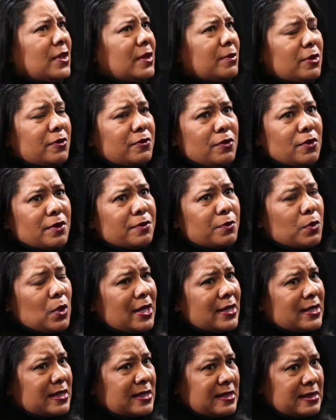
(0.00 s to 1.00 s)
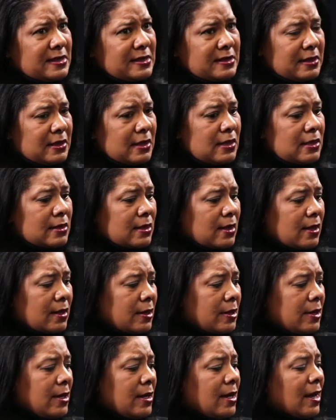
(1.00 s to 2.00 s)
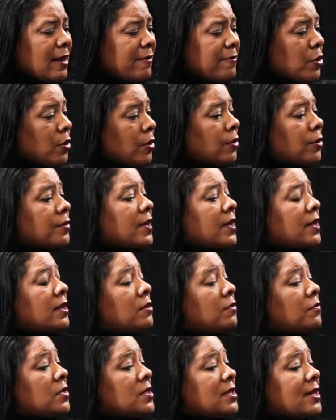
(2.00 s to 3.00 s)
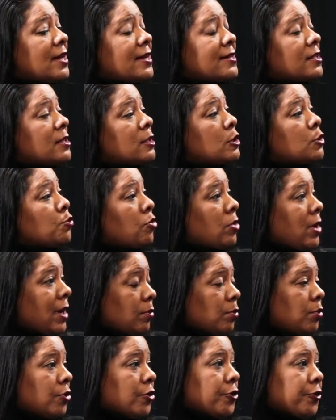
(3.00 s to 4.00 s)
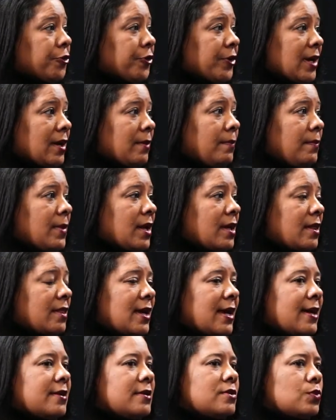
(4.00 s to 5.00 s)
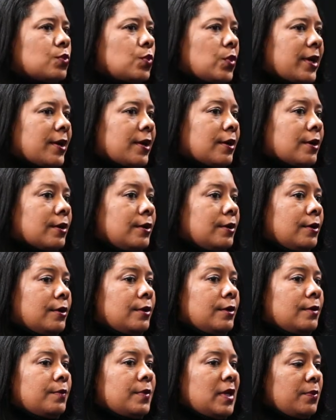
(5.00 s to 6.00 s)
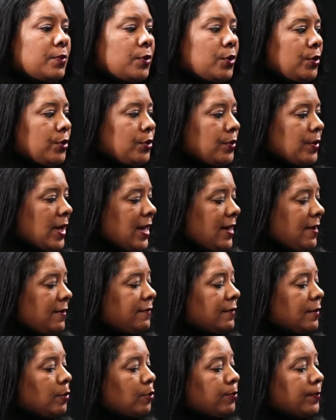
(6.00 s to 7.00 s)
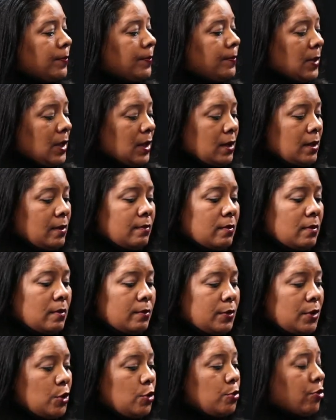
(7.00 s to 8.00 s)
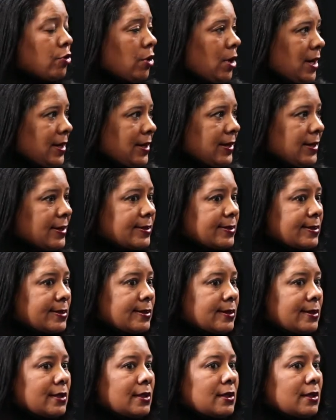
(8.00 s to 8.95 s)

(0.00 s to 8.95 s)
before the wand existed, he said, have you heard that QVC has a Sprout program? And that is where people who have new products